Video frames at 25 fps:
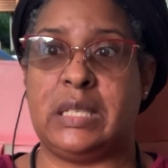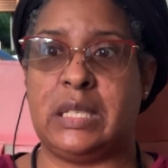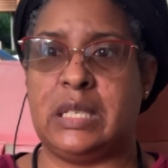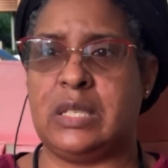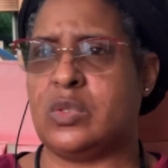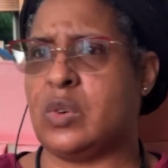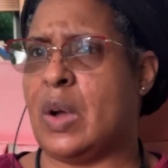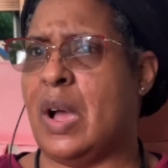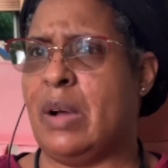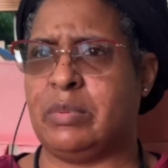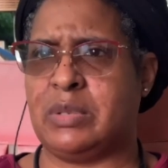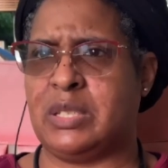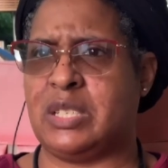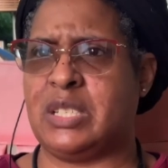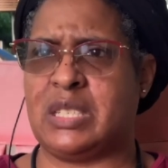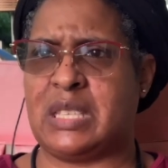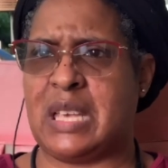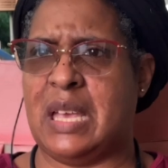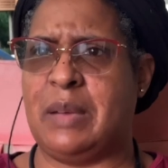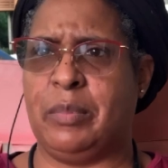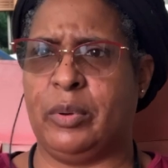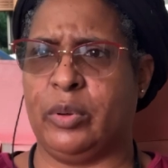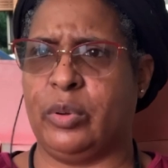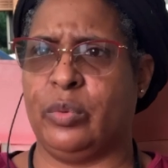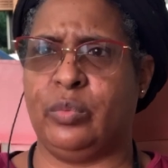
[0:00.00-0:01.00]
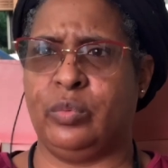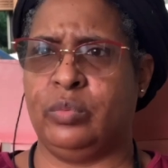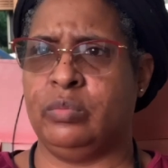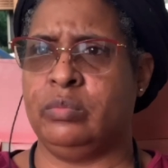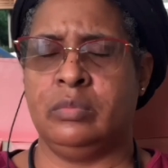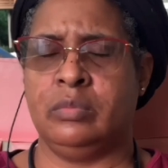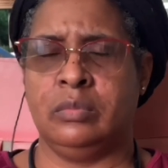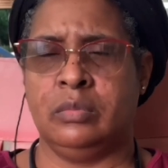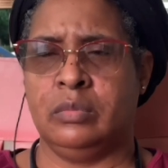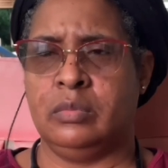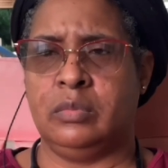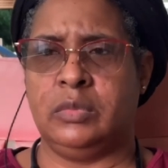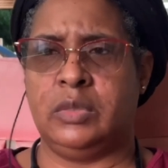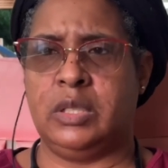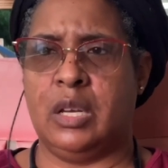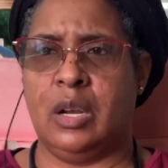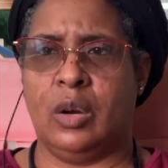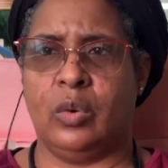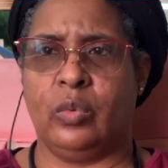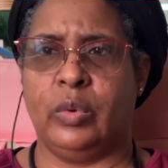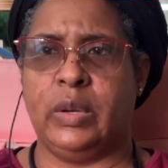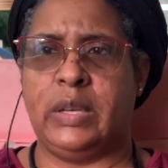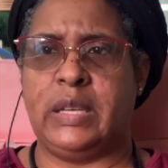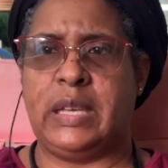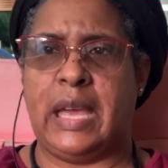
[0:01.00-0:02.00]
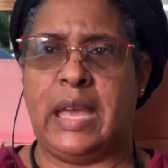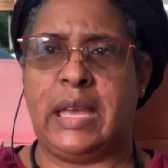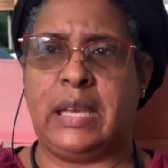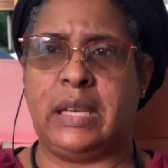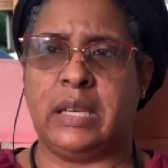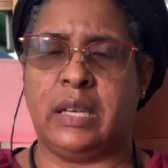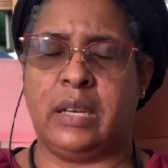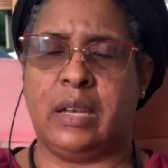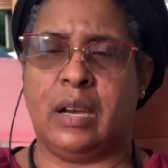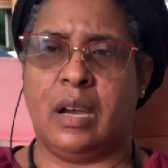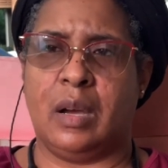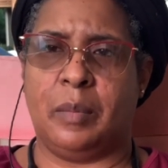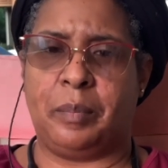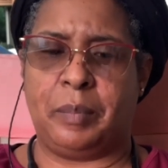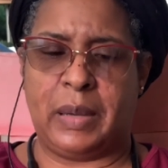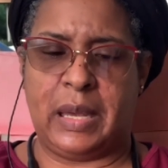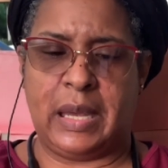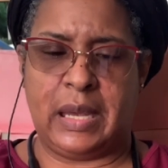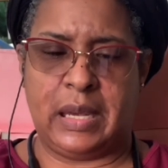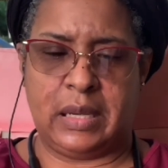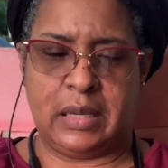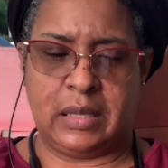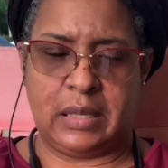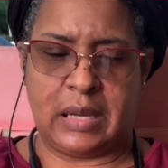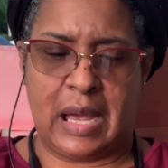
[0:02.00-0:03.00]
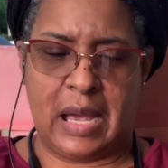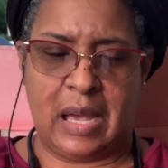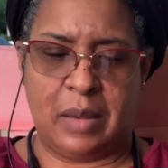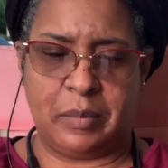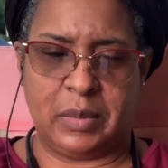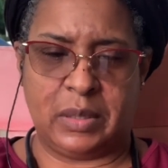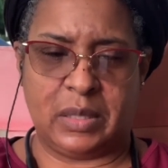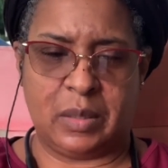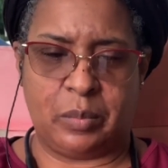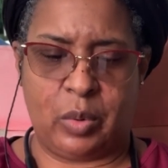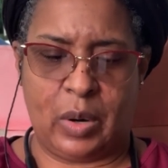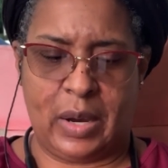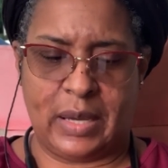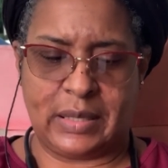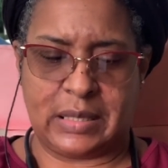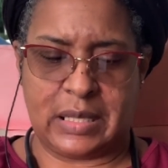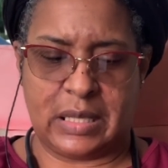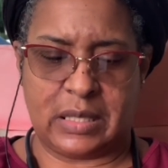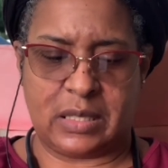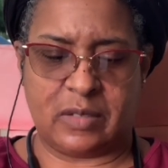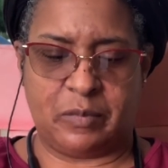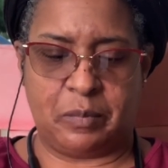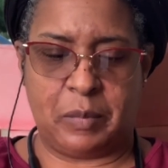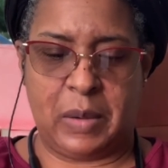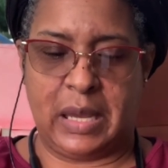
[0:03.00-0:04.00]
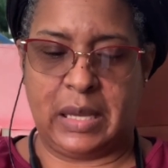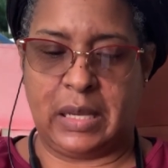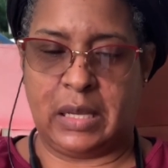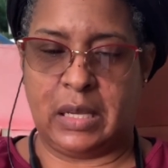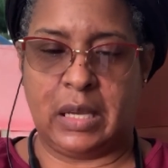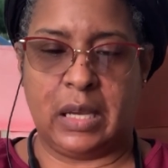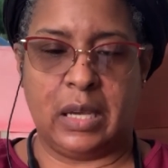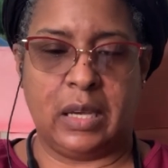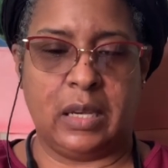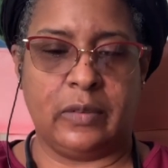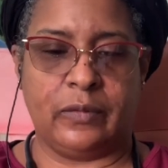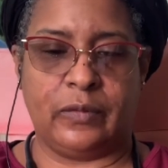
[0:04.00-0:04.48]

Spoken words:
So I was just able to, recake it up, and I'm in the process of making it.